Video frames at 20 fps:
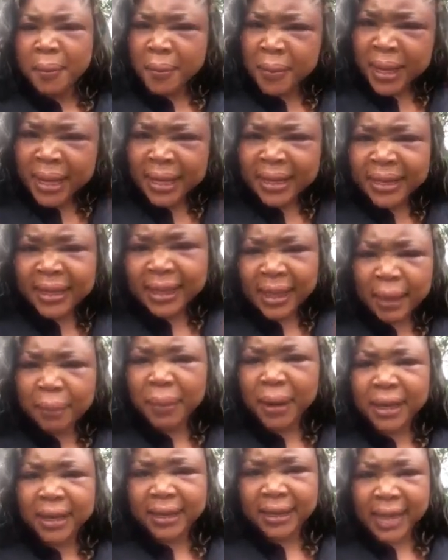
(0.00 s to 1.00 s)
Minister
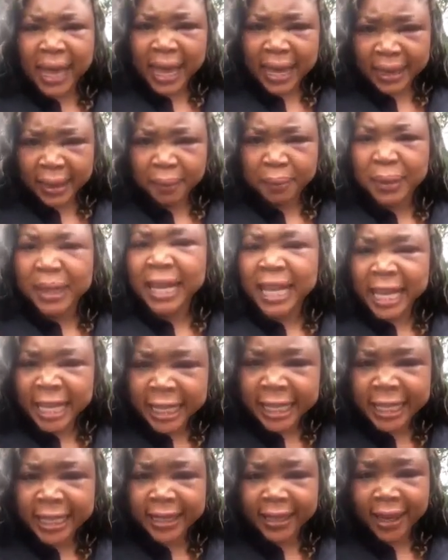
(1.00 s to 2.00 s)
Begicele,
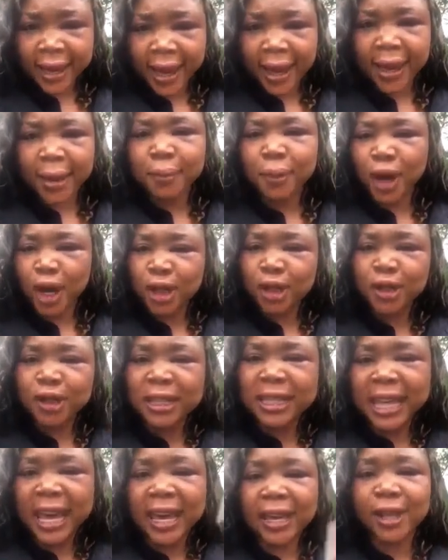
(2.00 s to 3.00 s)
please, I am going
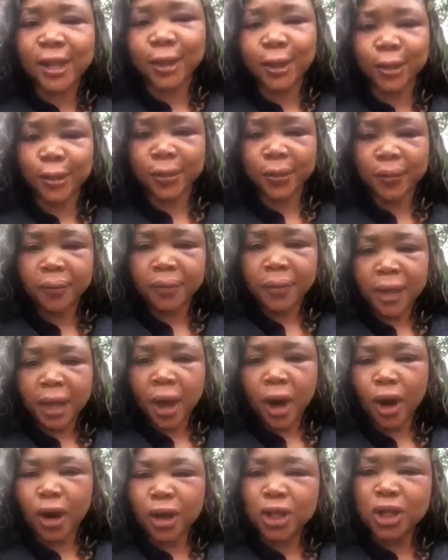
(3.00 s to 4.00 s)
to tag you
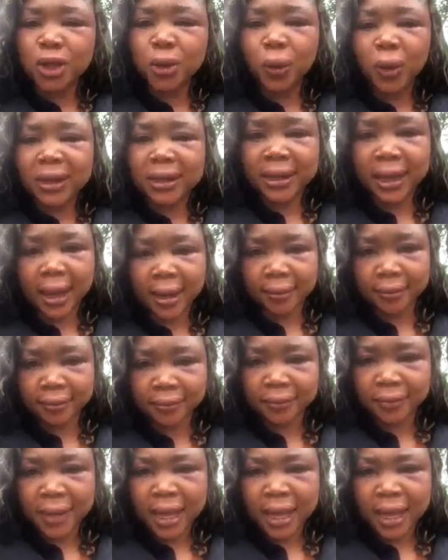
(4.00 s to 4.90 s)
on Twitter.